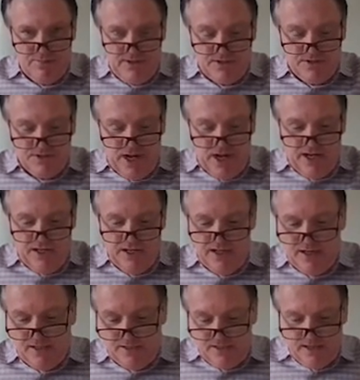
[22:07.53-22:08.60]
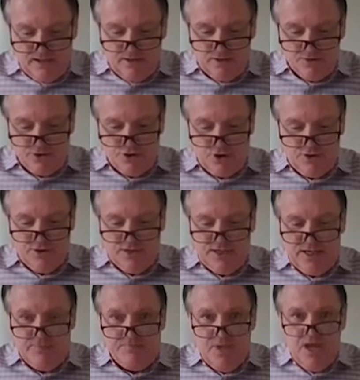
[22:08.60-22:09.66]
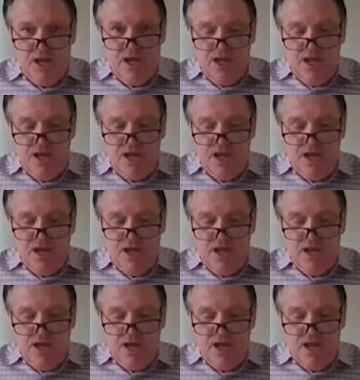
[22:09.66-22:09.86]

anxiety and uncertainty,